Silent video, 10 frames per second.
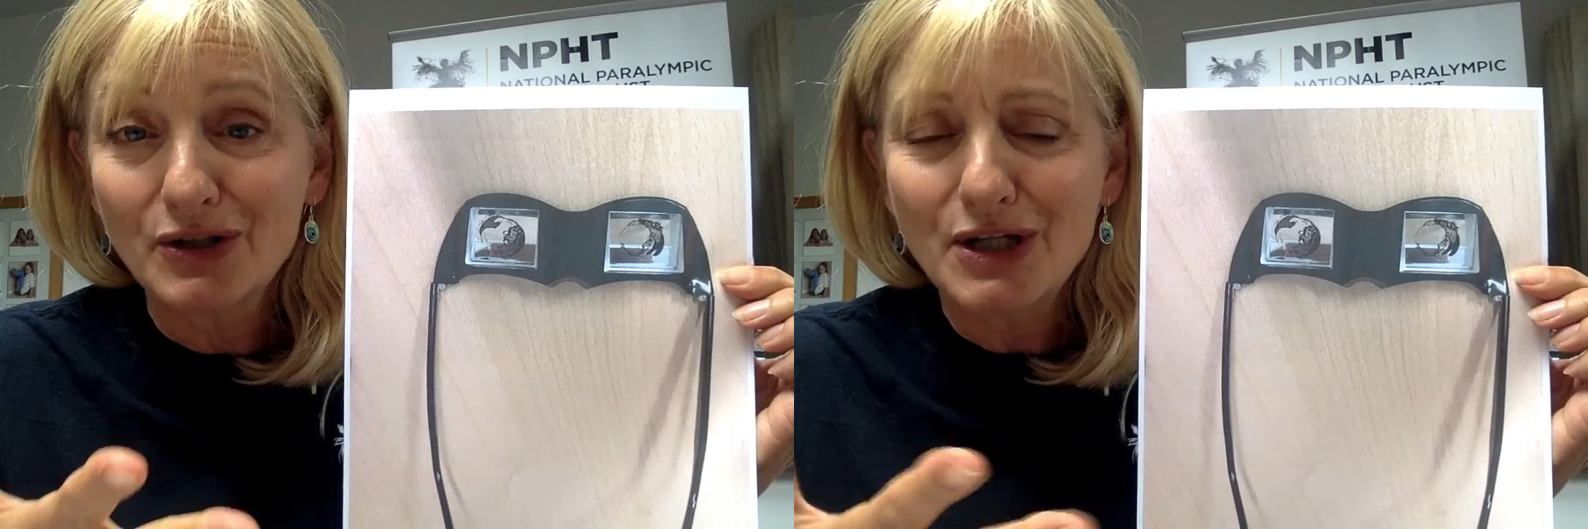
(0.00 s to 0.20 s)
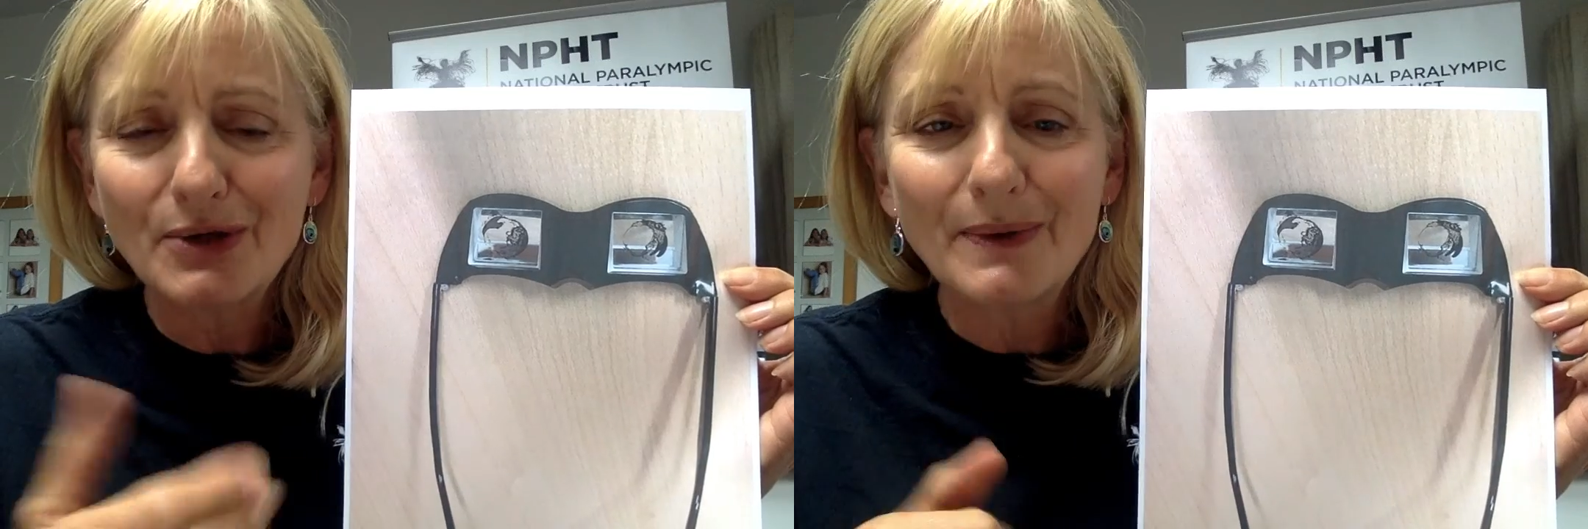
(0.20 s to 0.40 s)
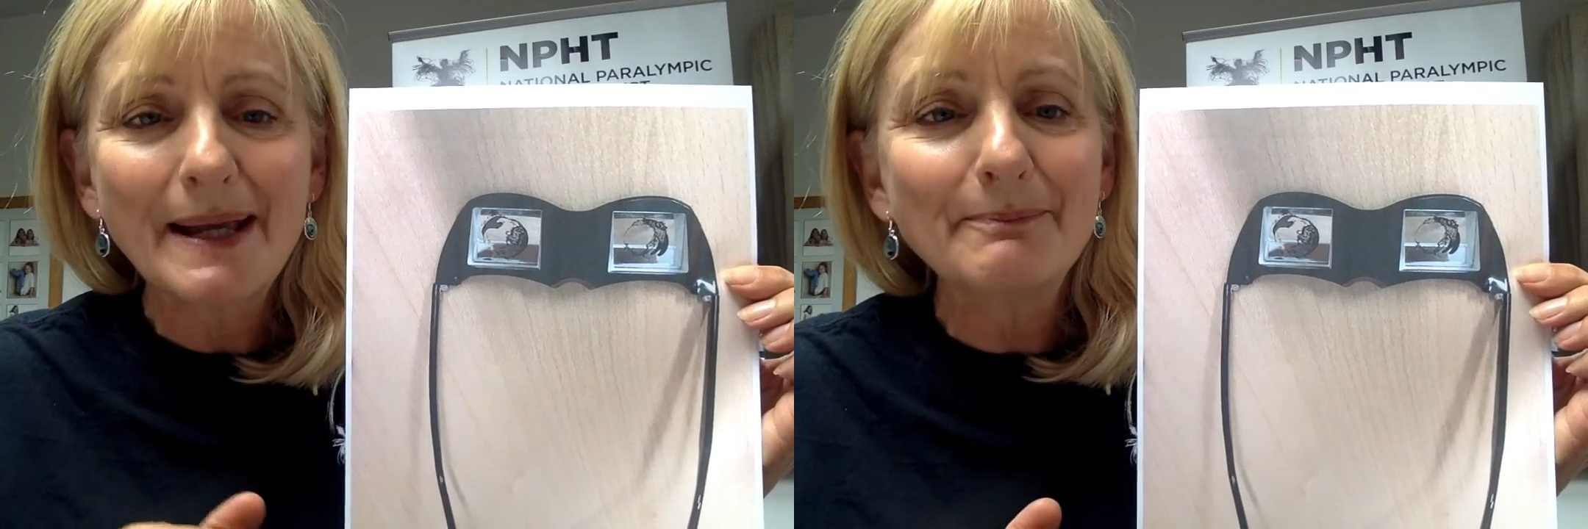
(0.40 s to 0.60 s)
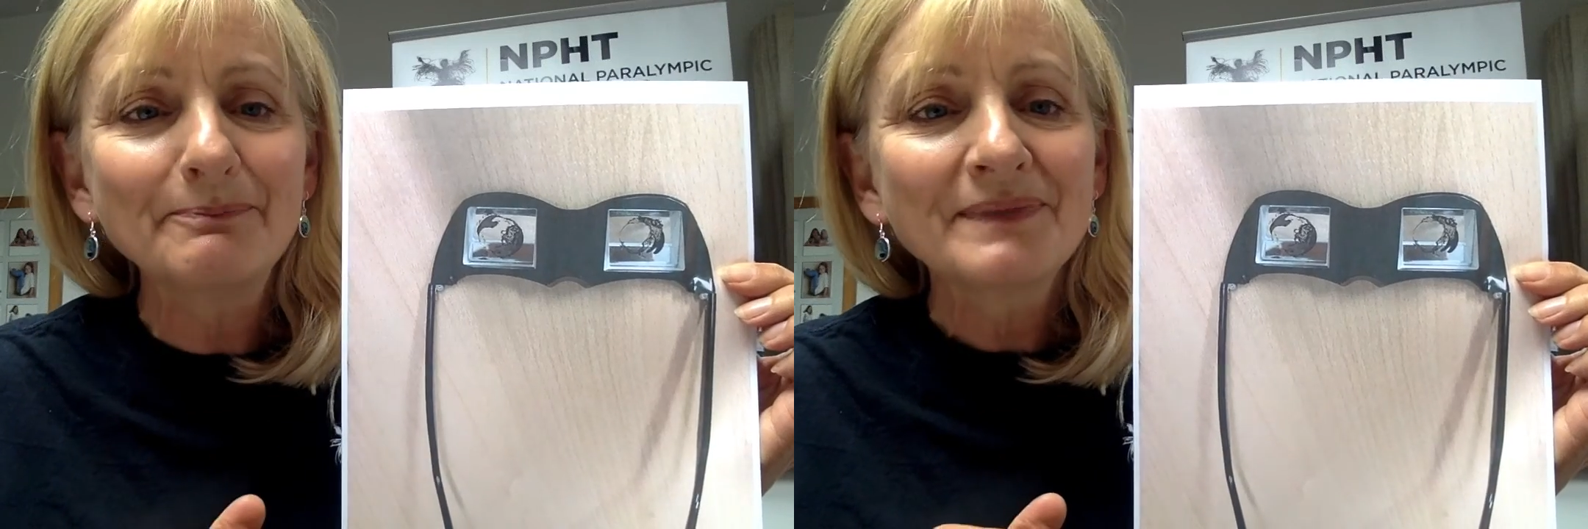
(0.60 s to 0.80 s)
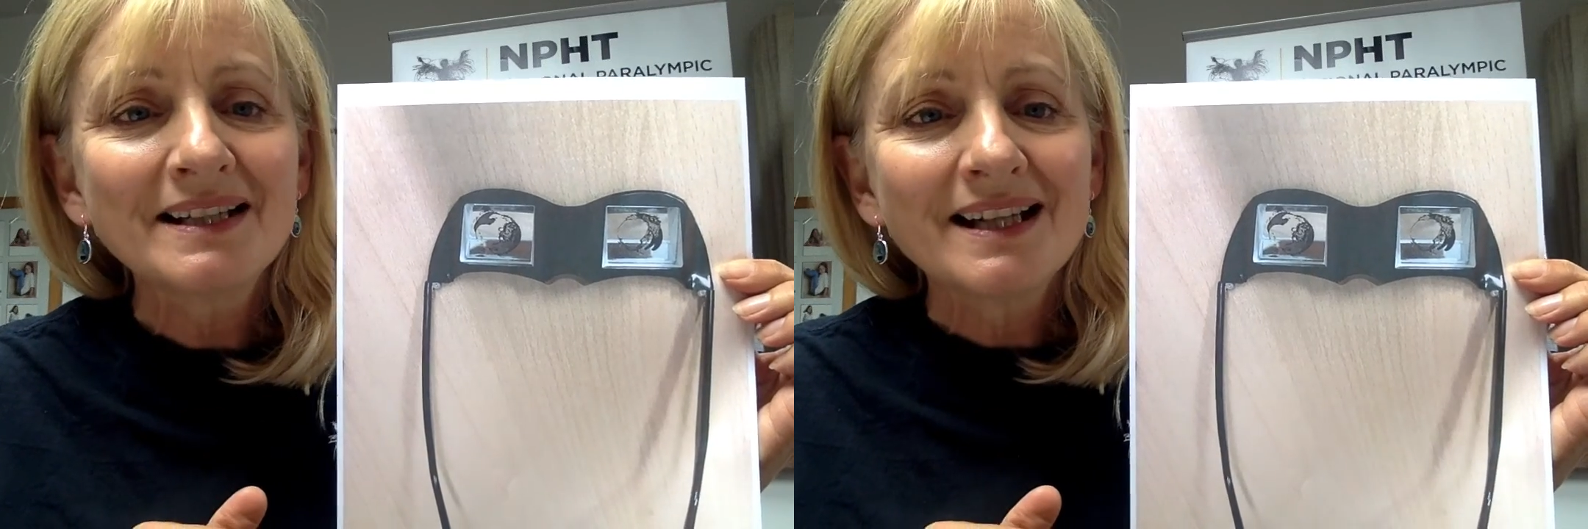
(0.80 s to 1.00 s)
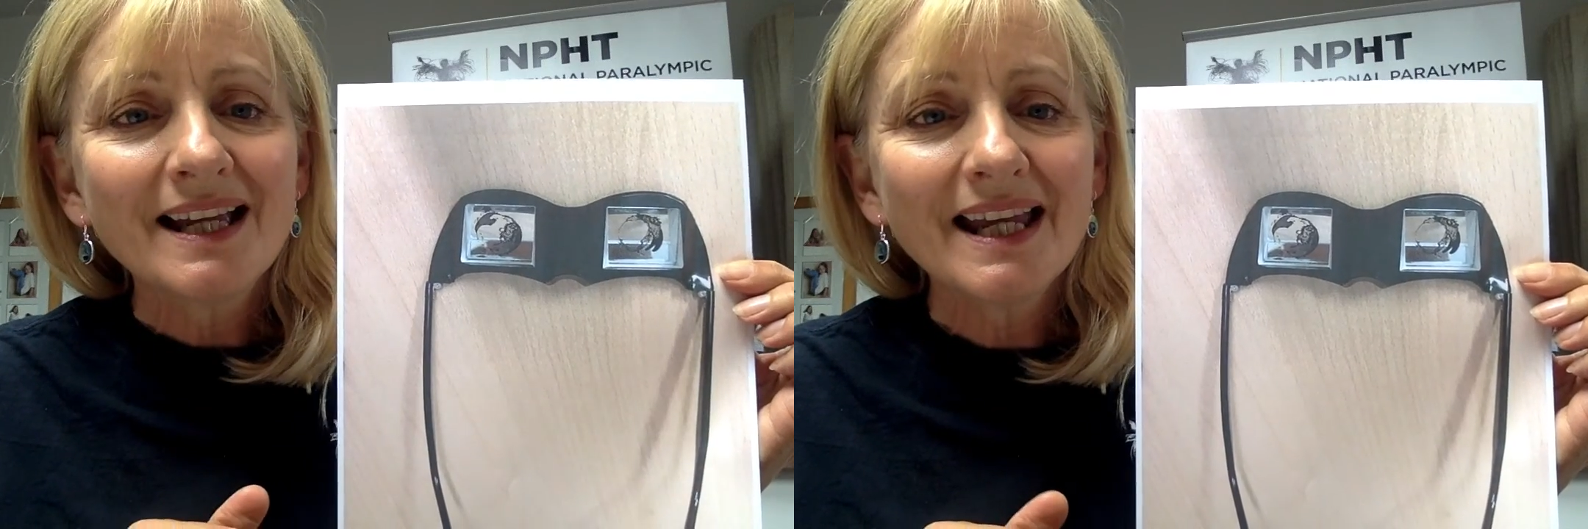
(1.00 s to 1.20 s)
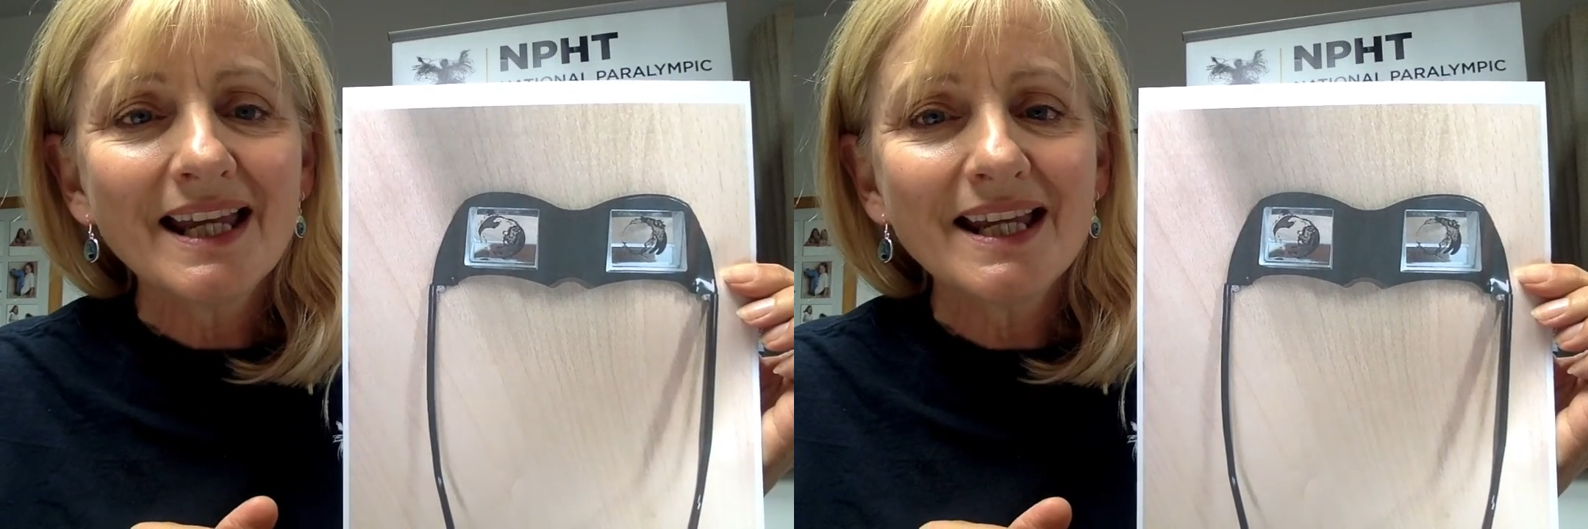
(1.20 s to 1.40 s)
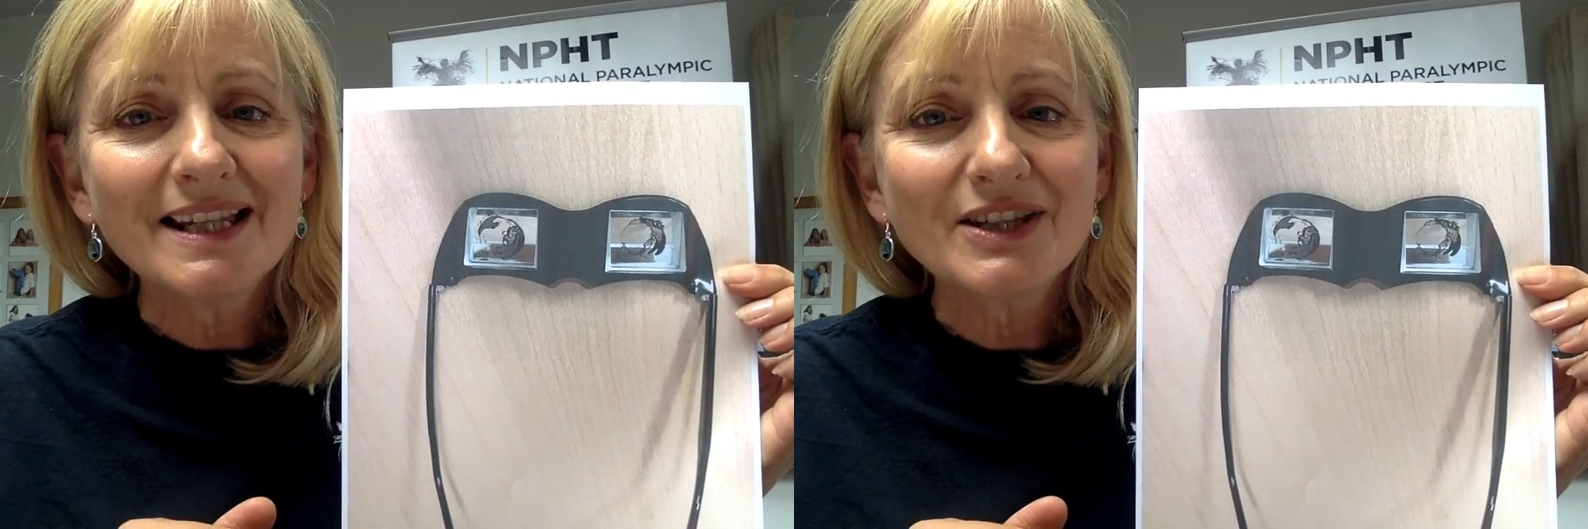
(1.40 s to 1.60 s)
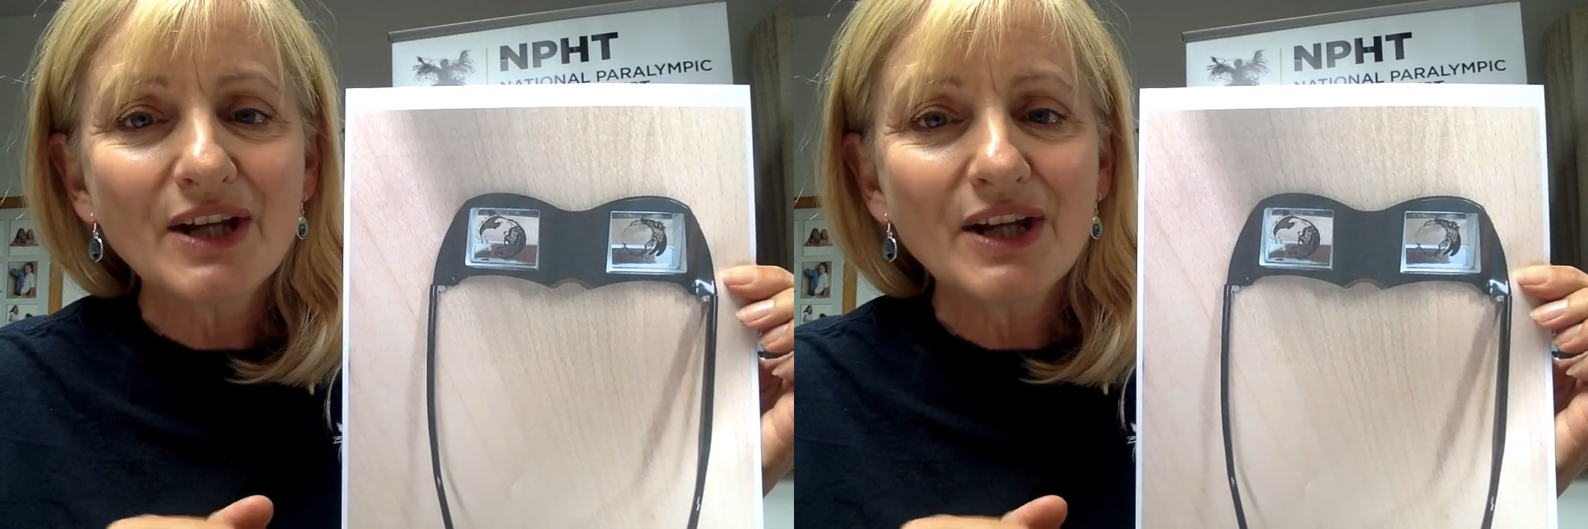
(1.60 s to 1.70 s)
new is